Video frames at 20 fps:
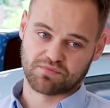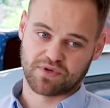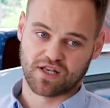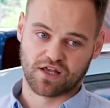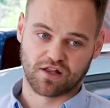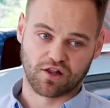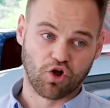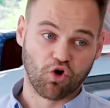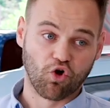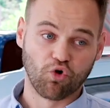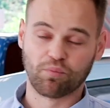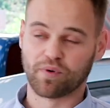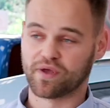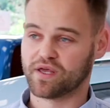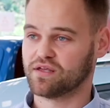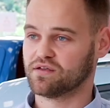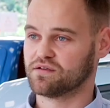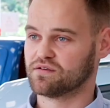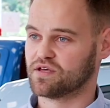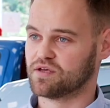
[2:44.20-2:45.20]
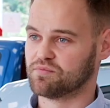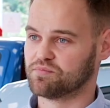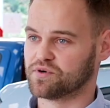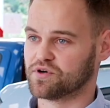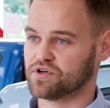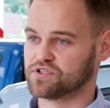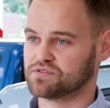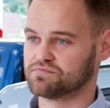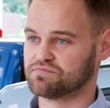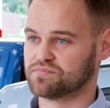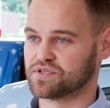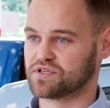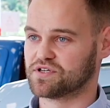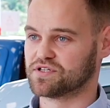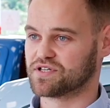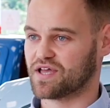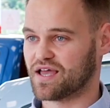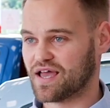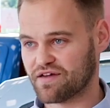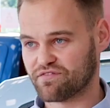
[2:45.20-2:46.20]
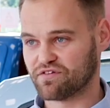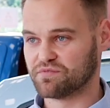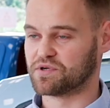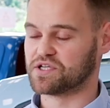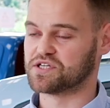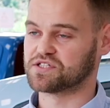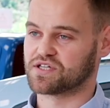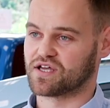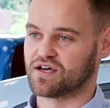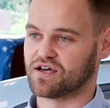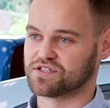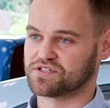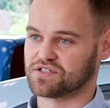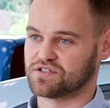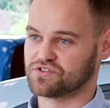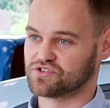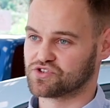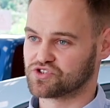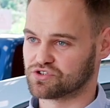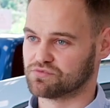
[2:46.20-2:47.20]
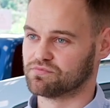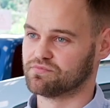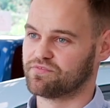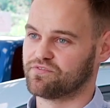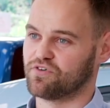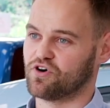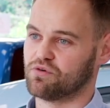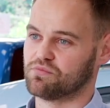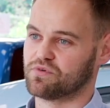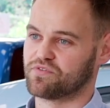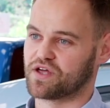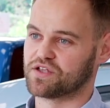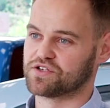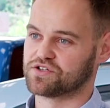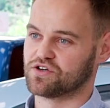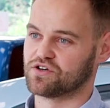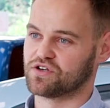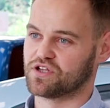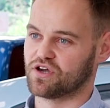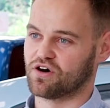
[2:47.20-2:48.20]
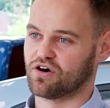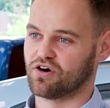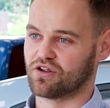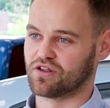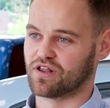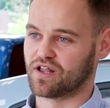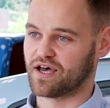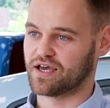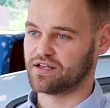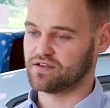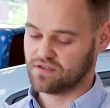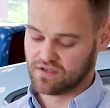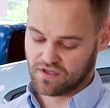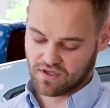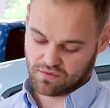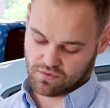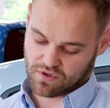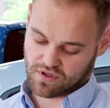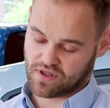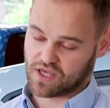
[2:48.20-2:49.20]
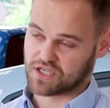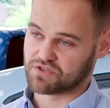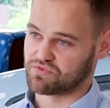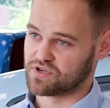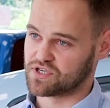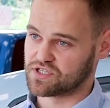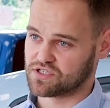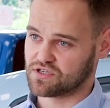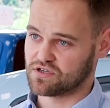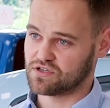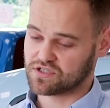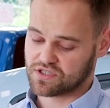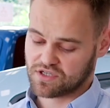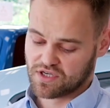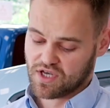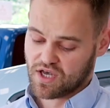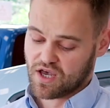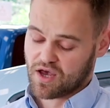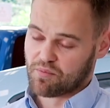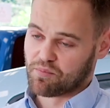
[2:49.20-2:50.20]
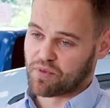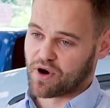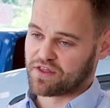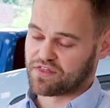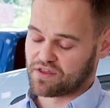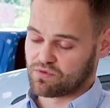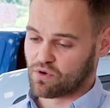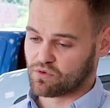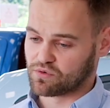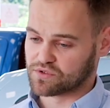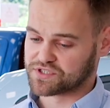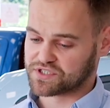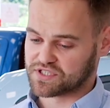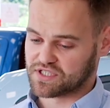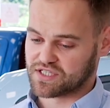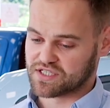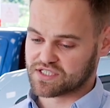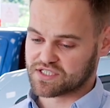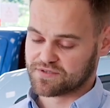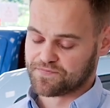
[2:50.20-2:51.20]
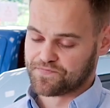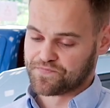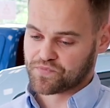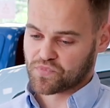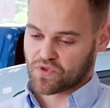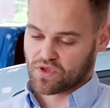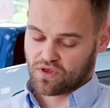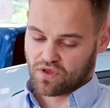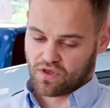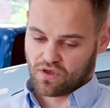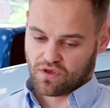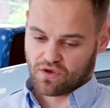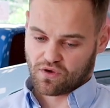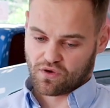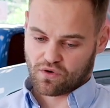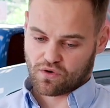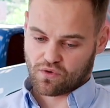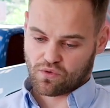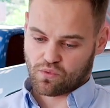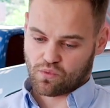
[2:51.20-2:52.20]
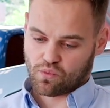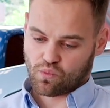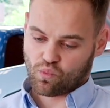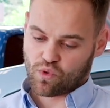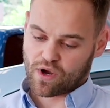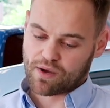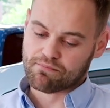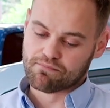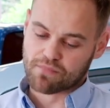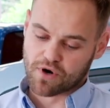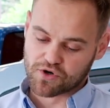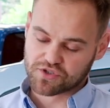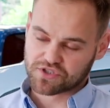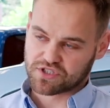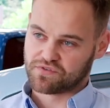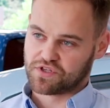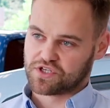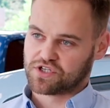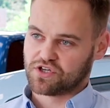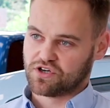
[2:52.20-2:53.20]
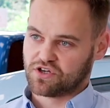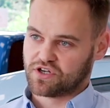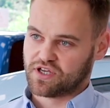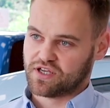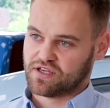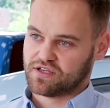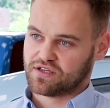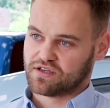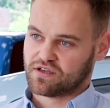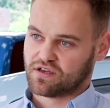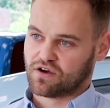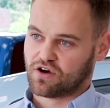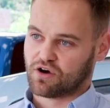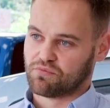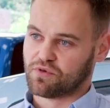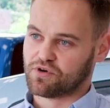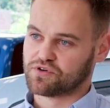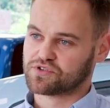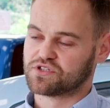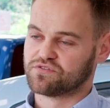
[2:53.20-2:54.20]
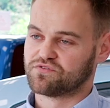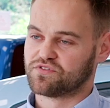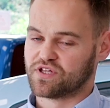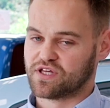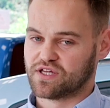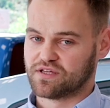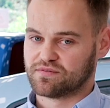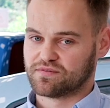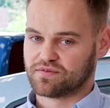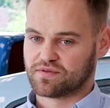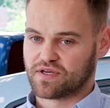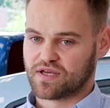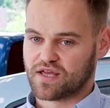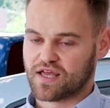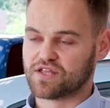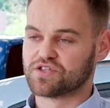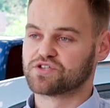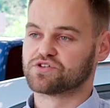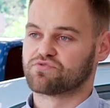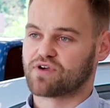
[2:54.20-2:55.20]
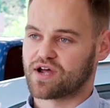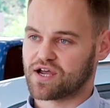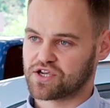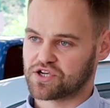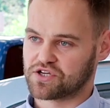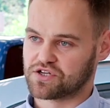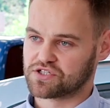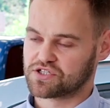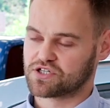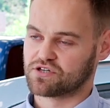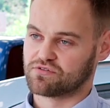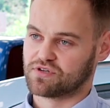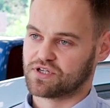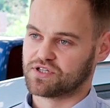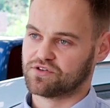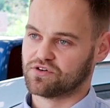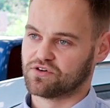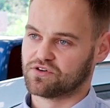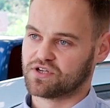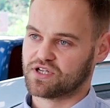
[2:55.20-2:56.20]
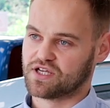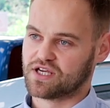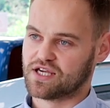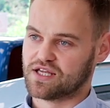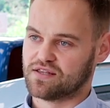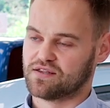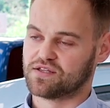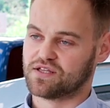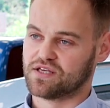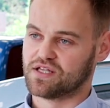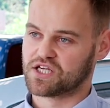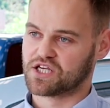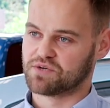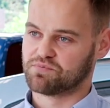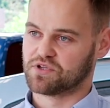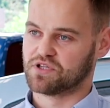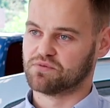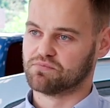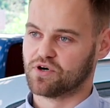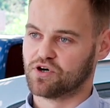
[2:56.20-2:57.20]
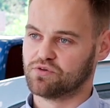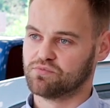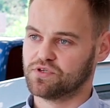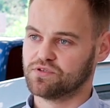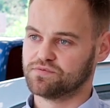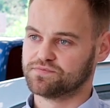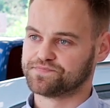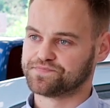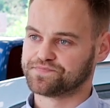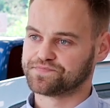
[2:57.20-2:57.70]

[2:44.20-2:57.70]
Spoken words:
mean it'll all be in person, because everybody starts some form of that journey online, whether that's research. But I think what we'll see is where most of the journey or most of the interaction is currently done in the dealership at the moment,